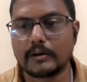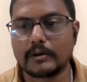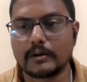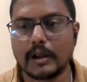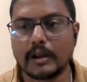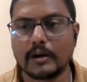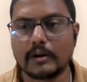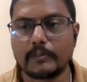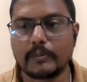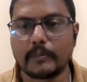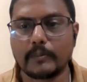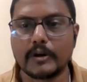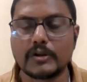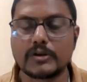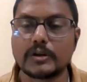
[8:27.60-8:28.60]
tiger
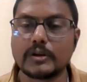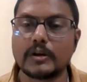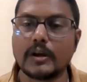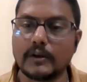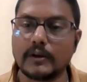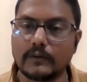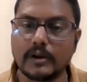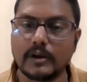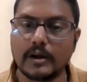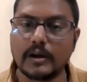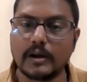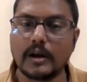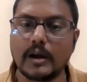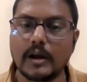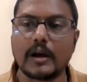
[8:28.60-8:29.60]
population is
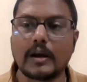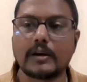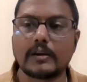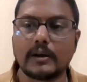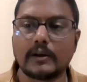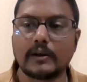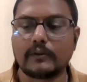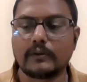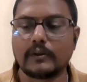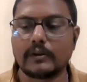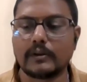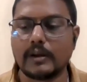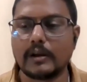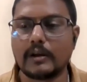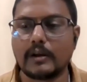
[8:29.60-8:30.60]
there, and yes,
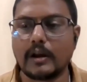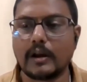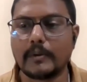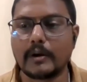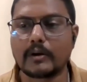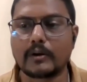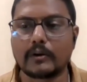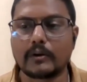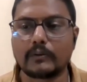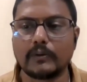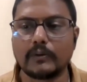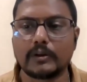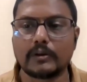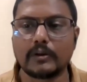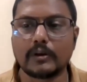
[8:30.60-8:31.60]
they come across
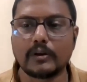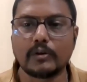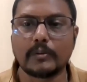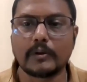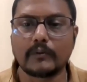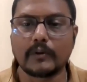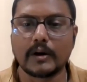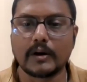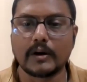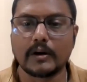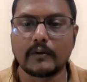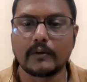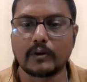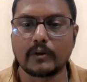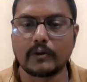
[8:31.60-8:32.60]
with the human
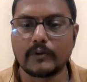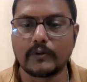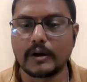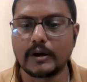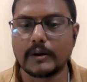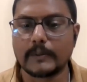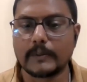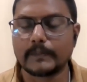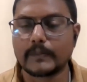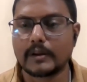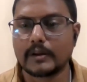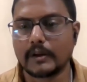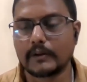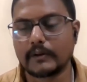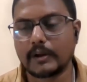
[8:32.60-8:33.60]
wildlife conflict.
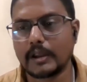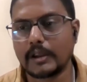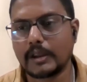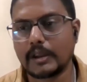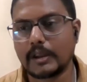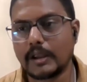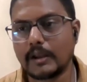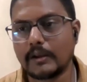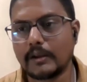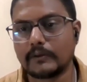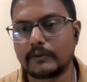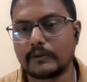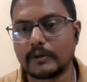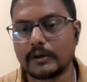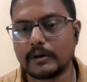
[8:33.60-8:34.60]
The second thing
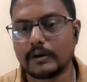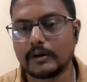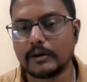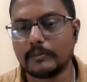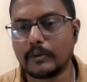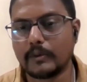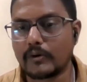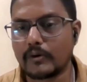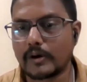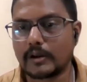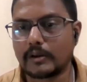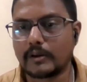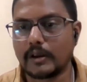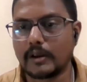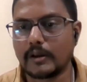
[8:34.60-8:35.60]
is moderate
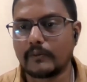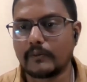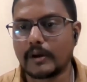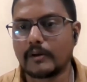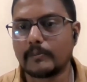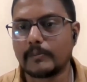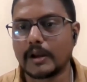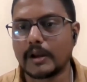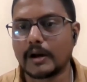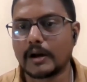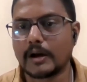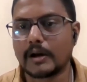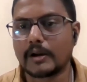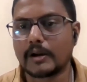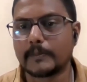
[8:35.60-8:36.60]
thing where
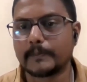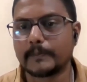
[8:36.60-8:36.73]
Bihar,